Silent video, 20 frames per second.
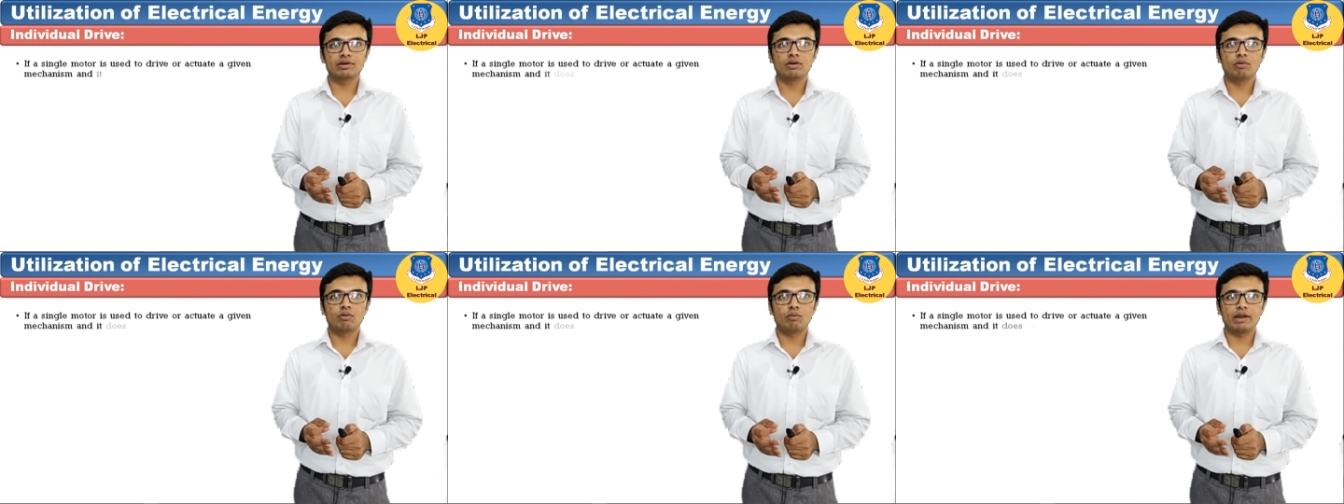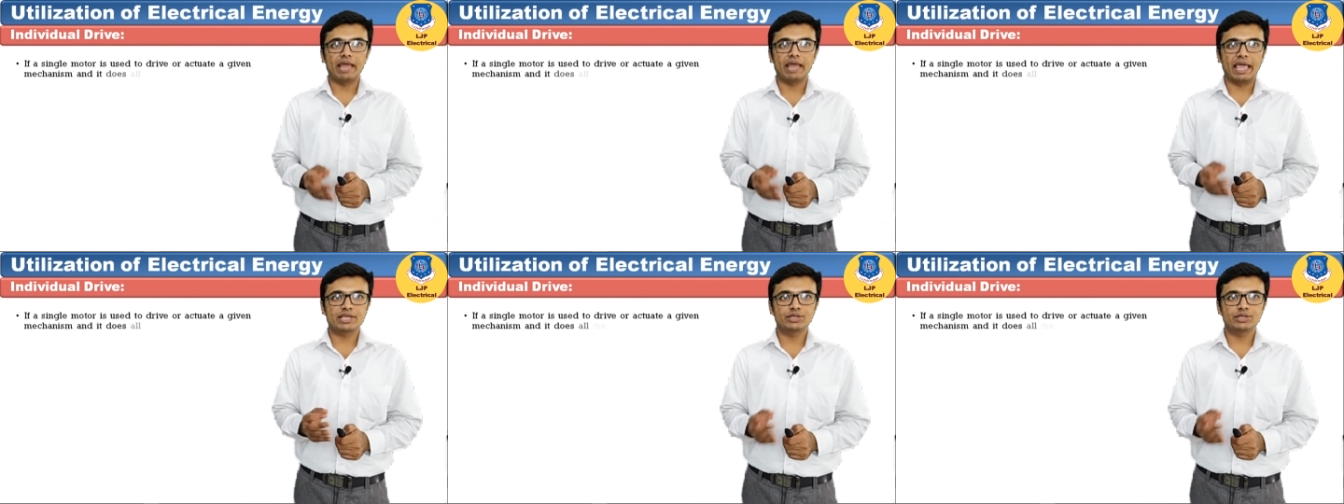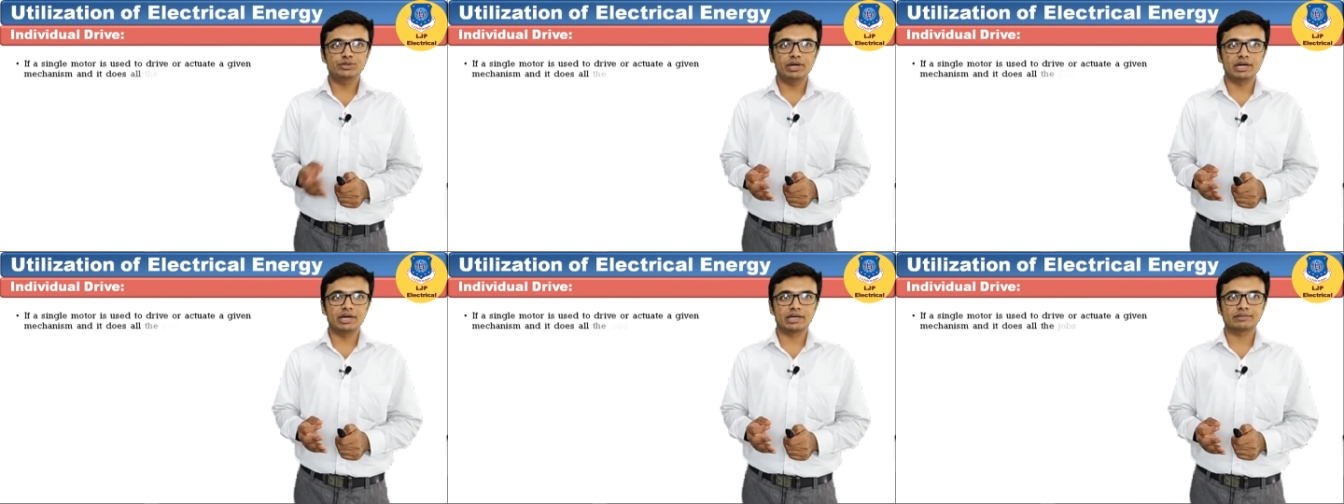or
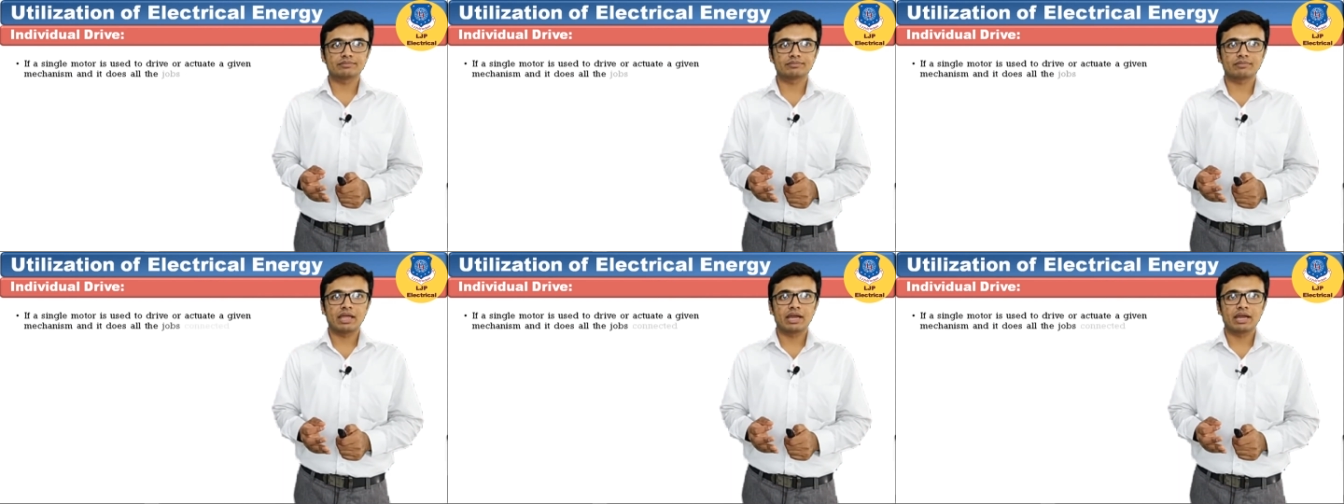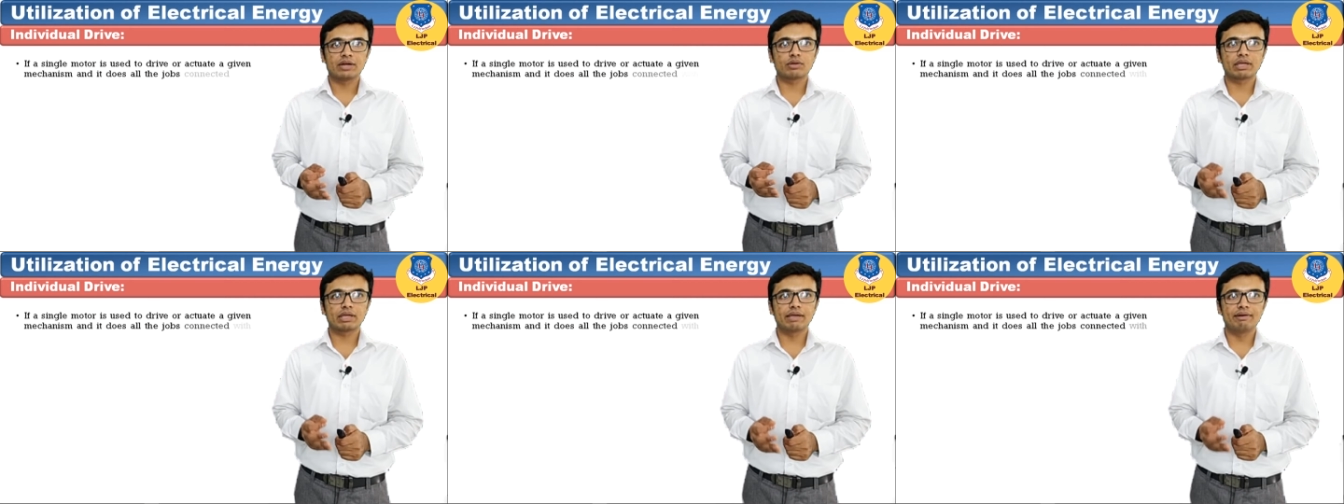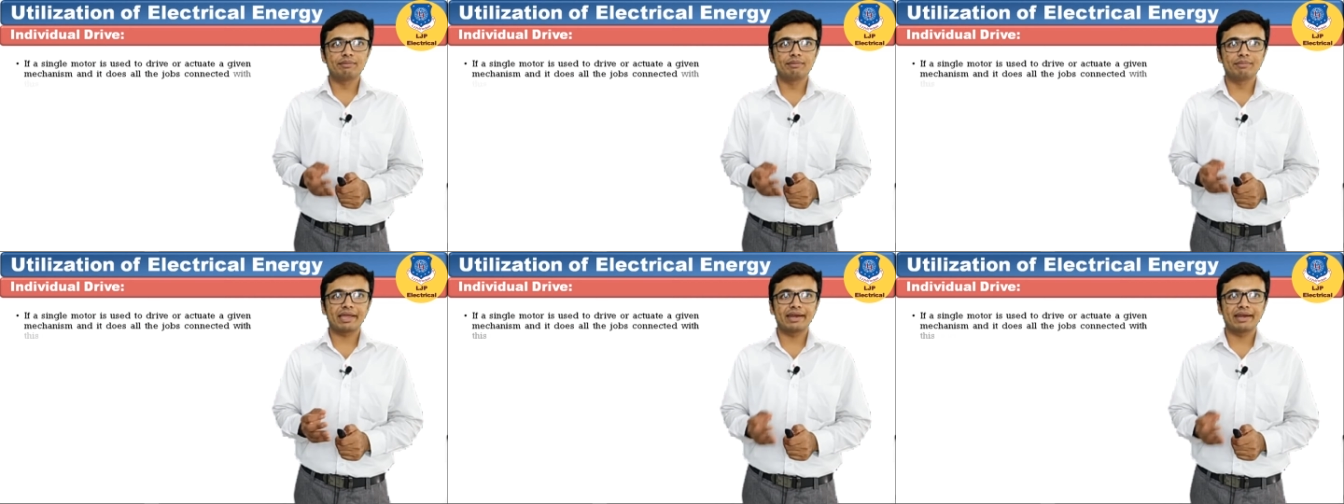actuate to given
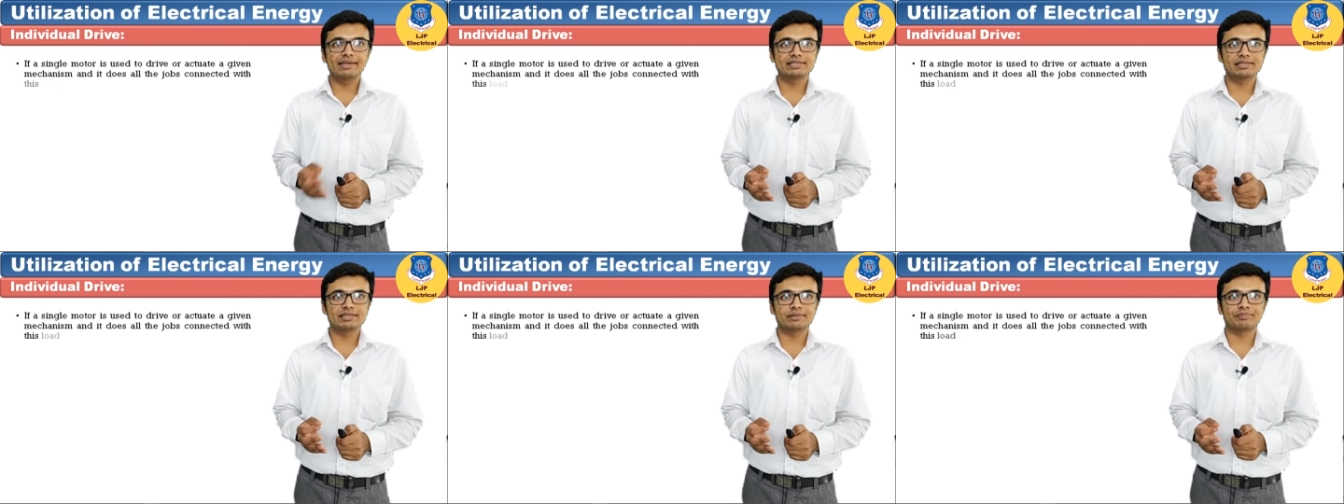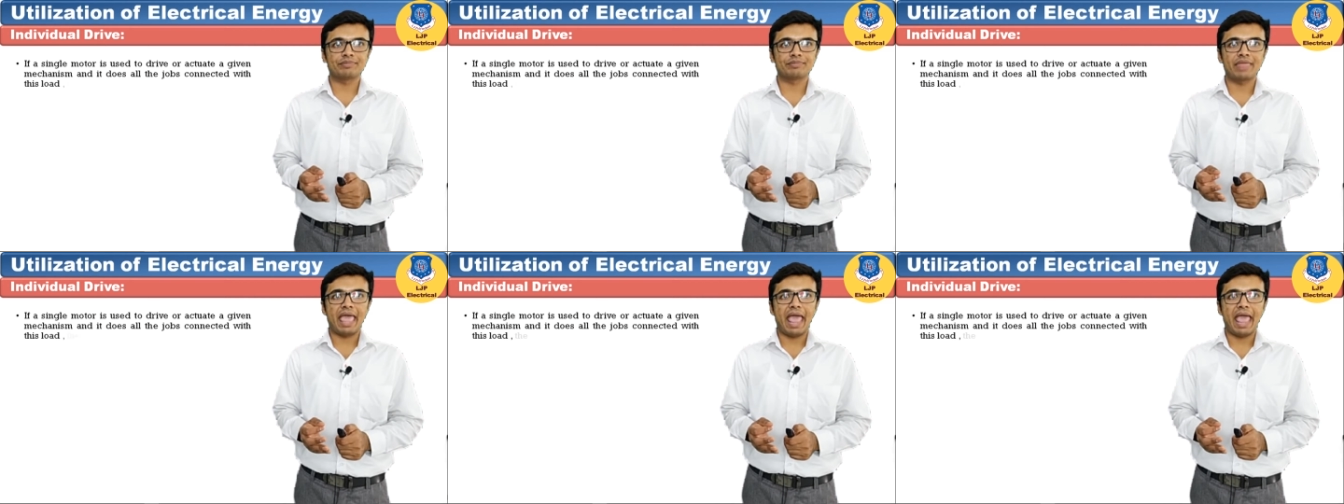mechanism.